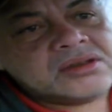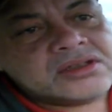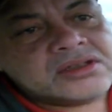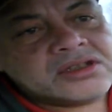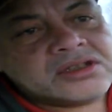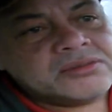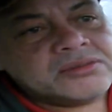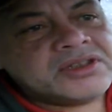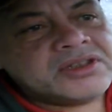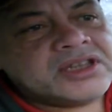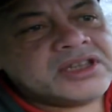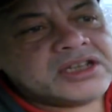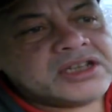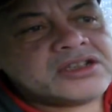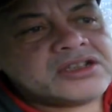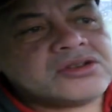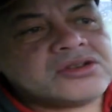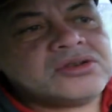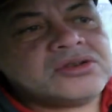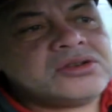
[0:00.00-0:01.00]
something that
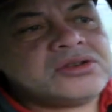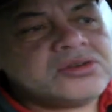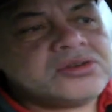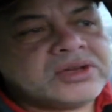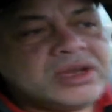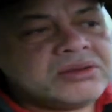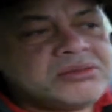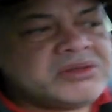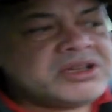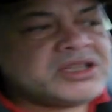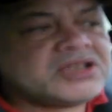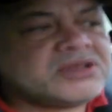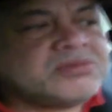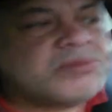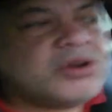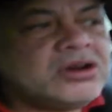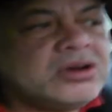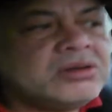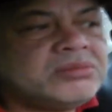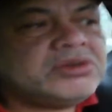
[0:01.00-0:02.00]
is good you can make
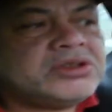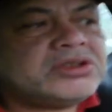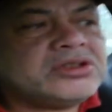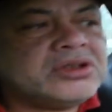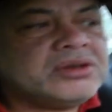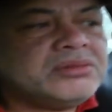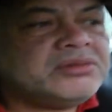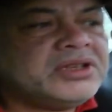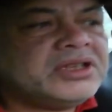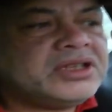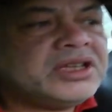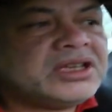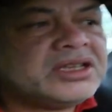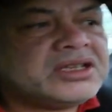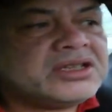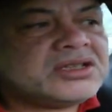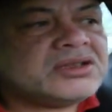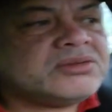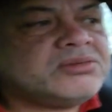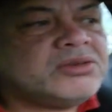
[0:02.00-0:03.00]
smaller, but something that
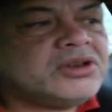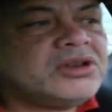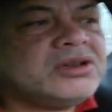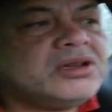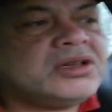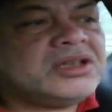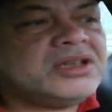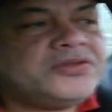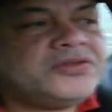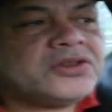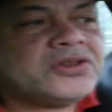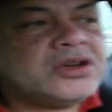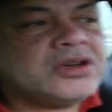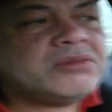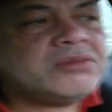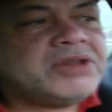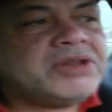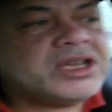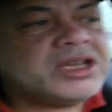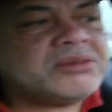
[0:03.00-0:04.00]
is small, if you're
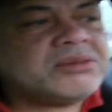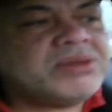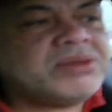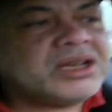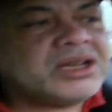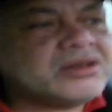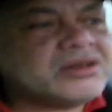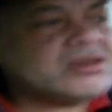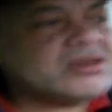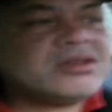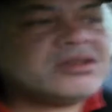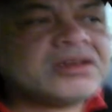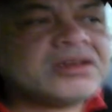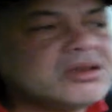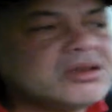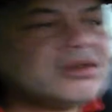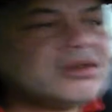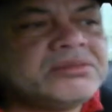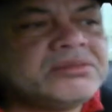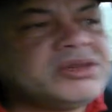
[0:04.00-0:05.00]
gonna make it bigger, it's not
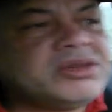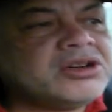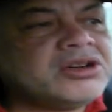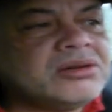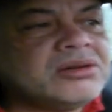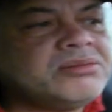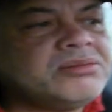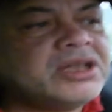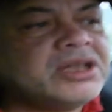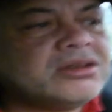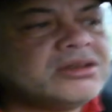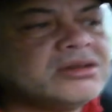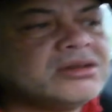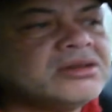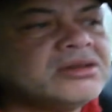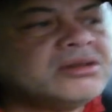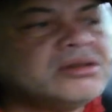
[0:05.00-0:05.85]
gonna become better.